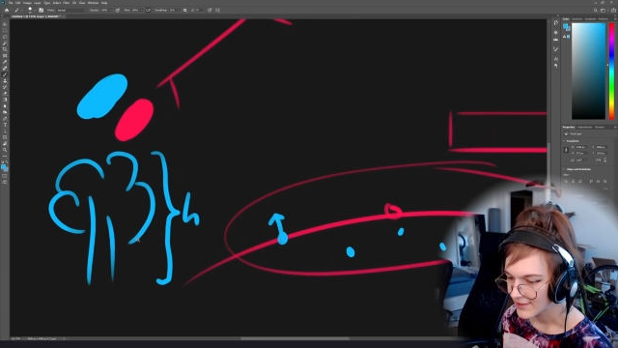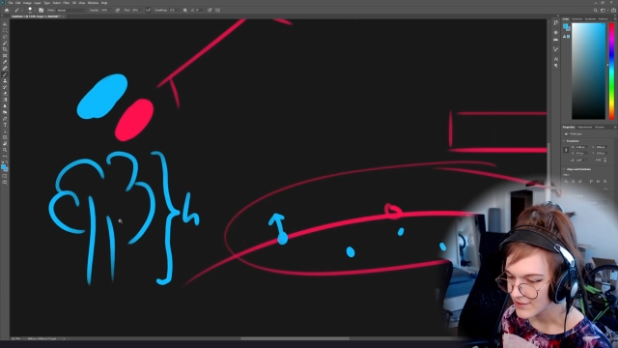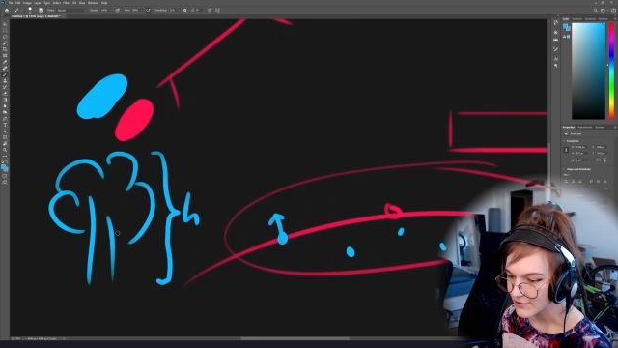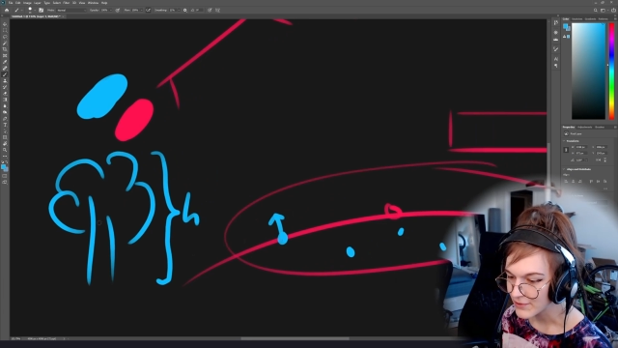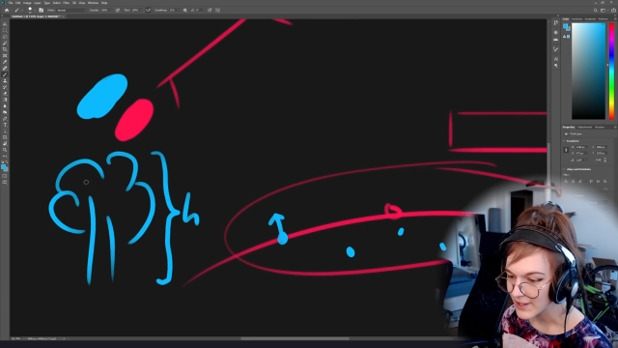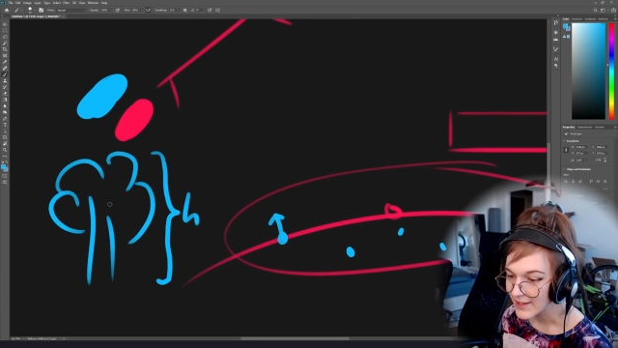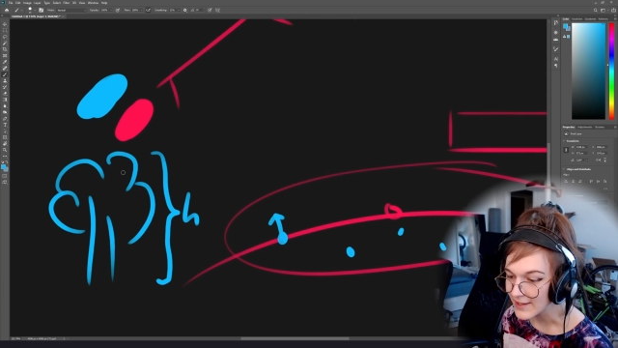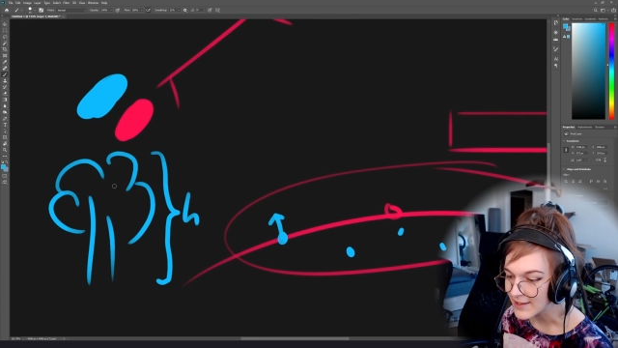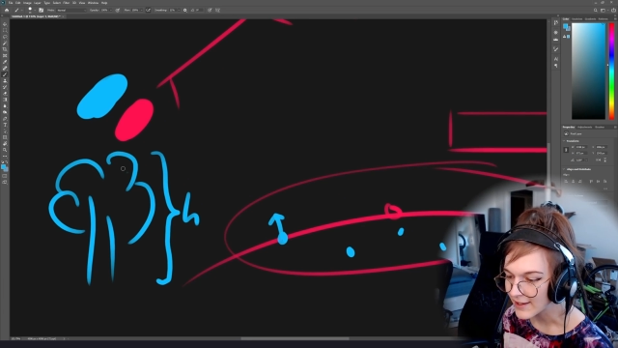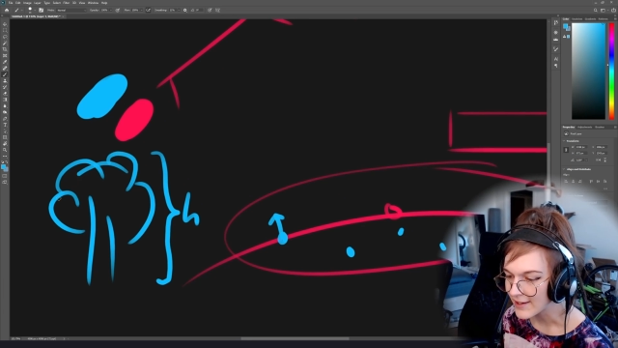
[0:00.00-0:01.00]
So if we can
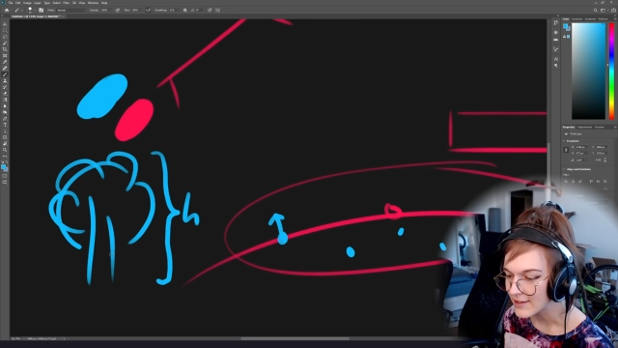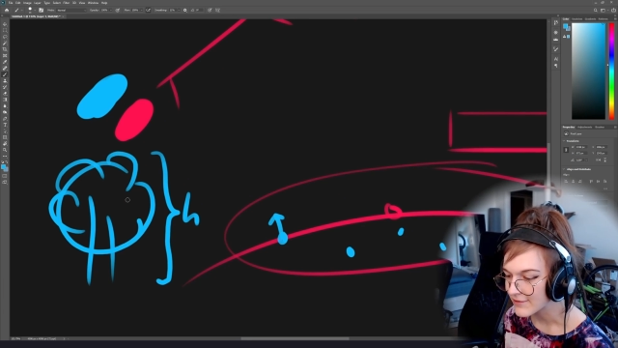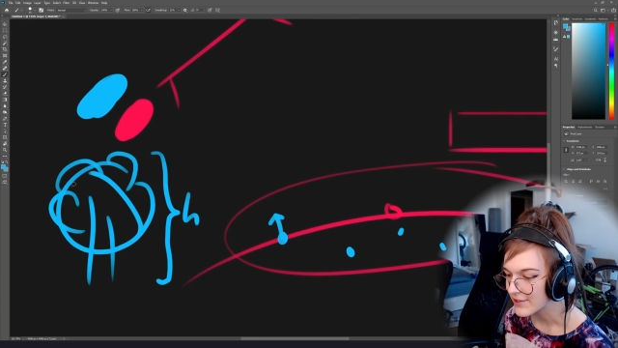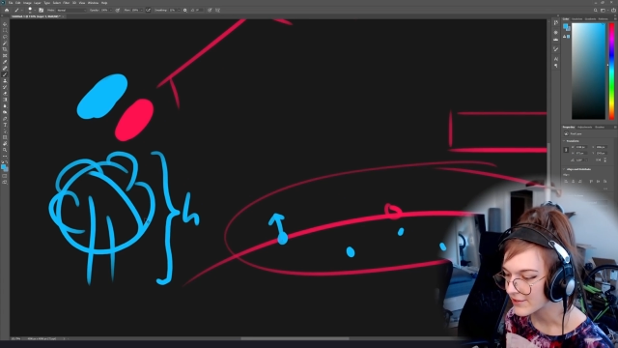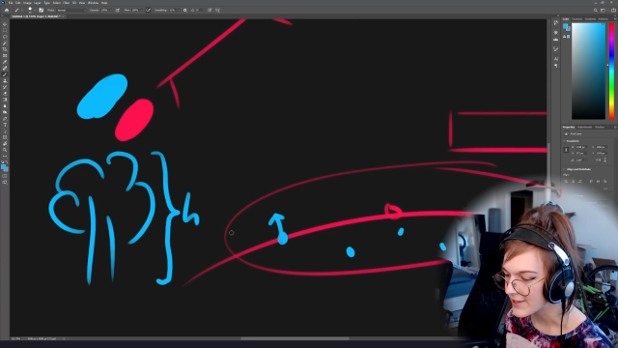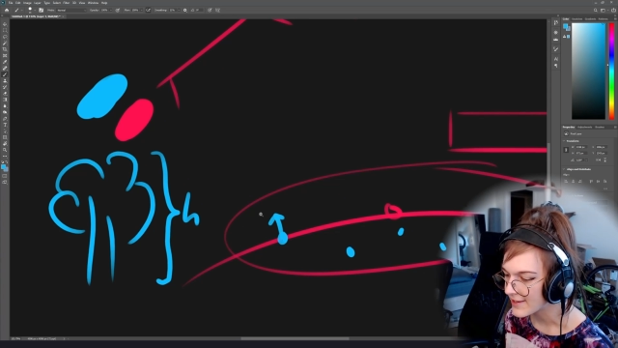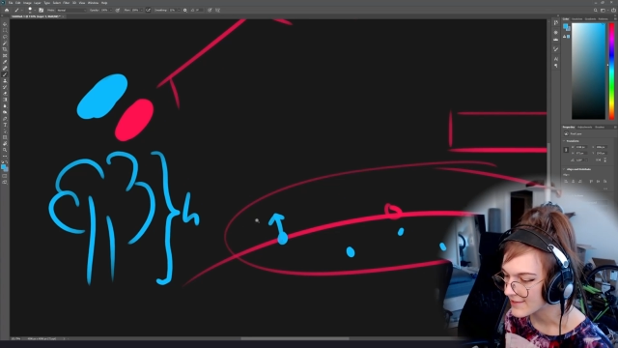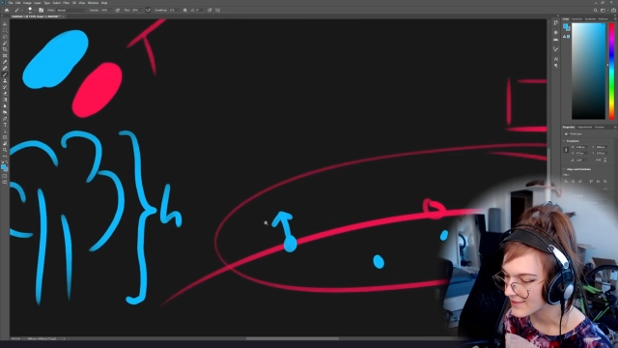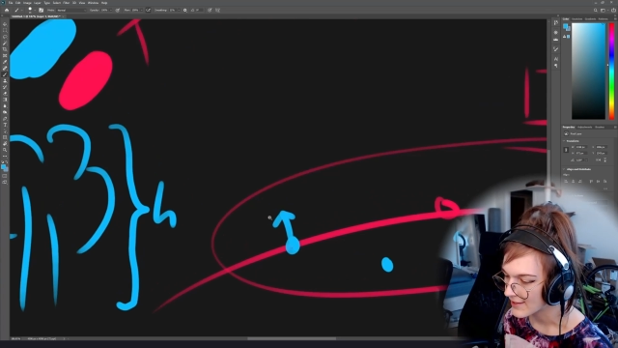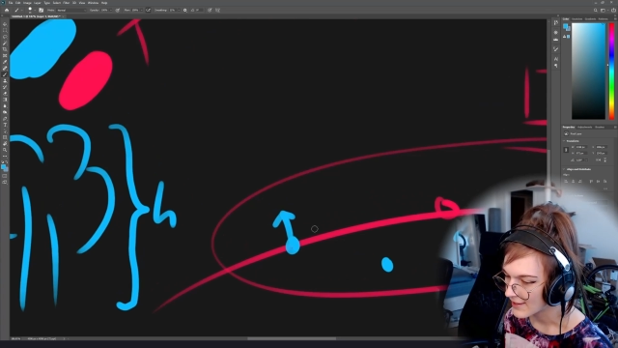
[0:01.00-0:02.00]
get the height of the
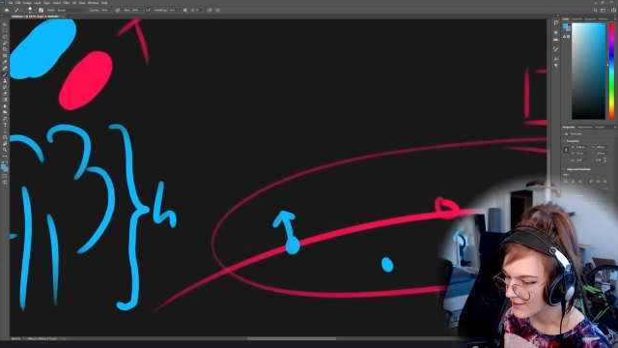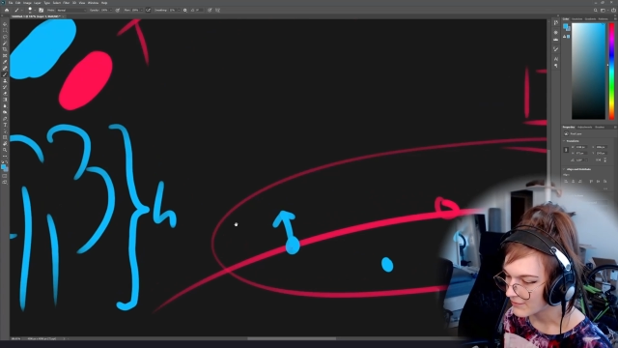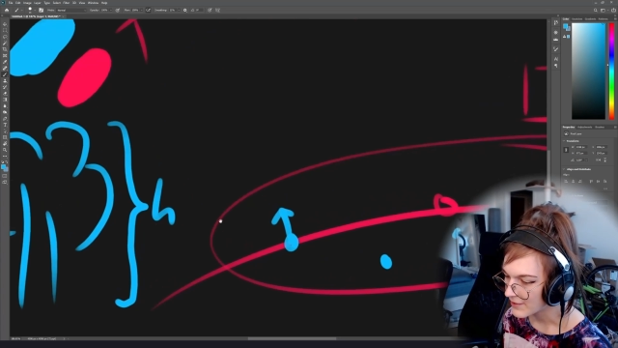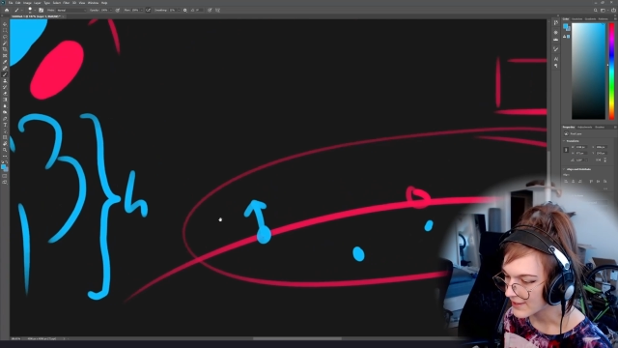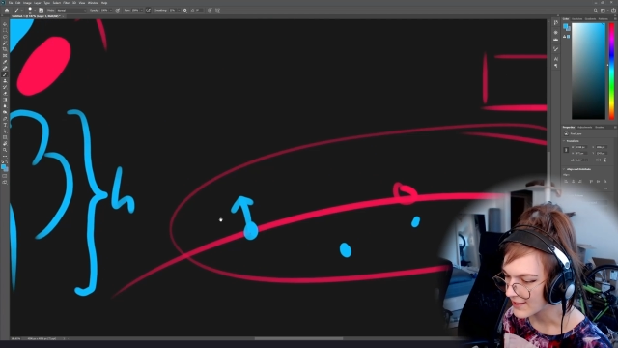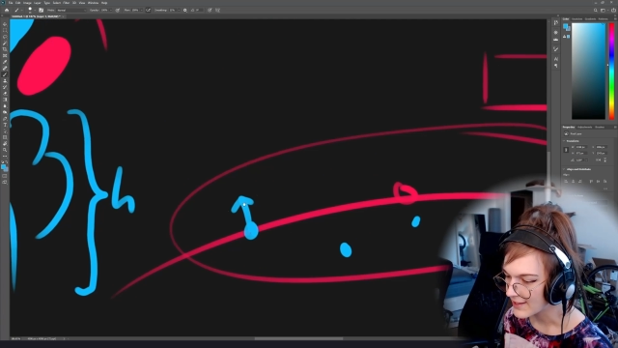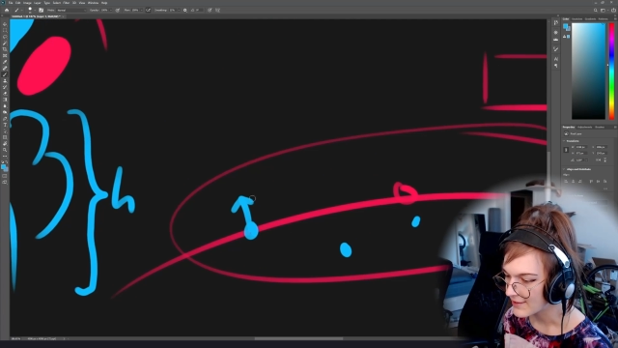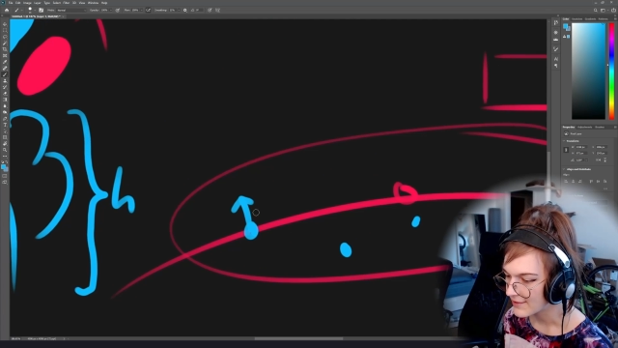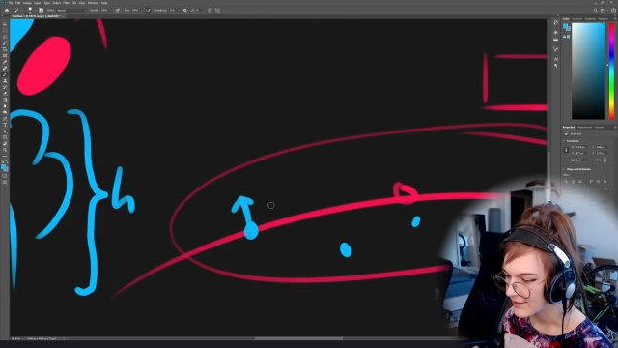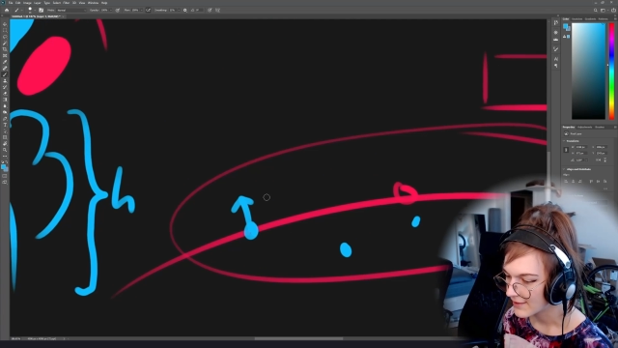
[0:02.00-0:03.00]
trees, we
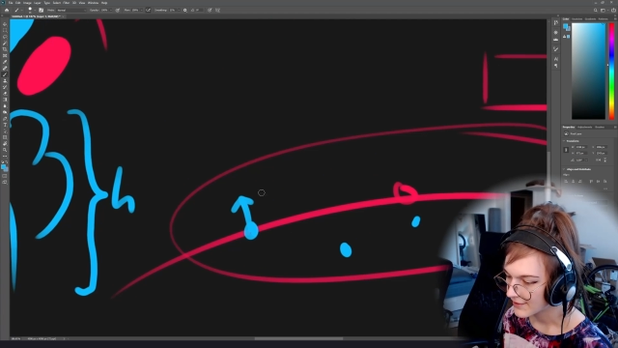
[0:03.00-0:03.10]
can